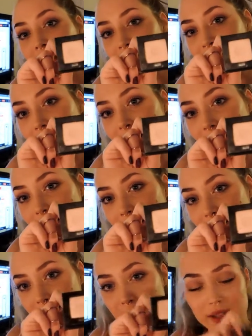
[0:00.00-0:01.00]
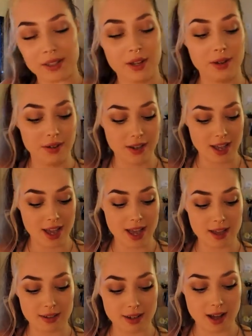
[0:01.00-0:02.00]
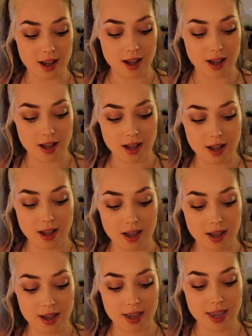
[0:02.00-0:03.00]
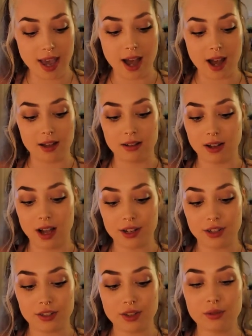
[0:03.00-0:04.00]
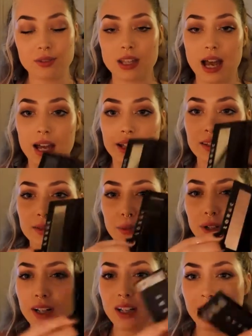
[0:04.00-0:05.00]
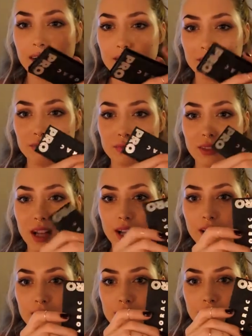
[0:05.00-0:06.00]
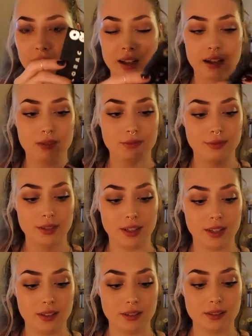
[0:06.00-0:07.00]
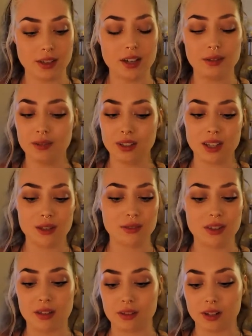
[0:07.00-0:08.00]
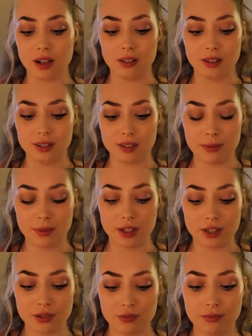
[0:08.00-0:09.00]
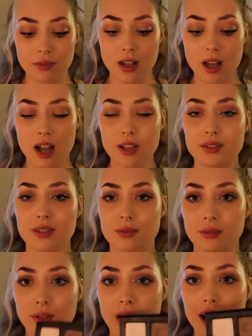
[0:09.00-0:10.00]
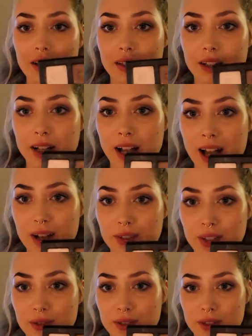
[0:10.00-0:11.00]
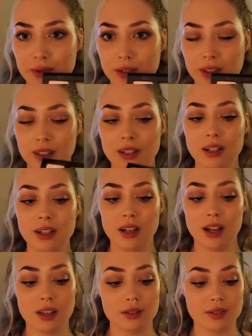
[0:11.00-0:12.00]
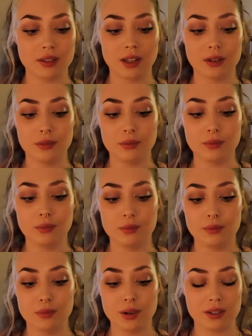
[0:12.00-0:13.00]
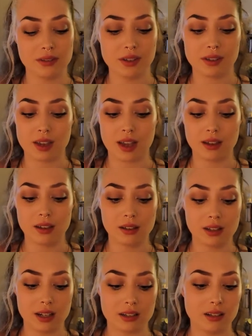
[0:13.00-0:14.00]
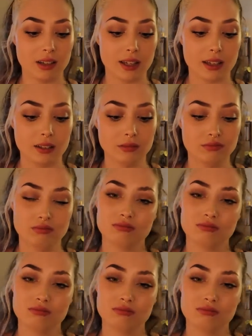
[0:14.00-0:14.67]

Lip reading: and then espresso. And yeah, I just use that. It's pretty nice to have, I guess. I don't really use the other colors that much. I use this one for highlighting. I haven't used this one. I used it like once, I think, and I didn't like it.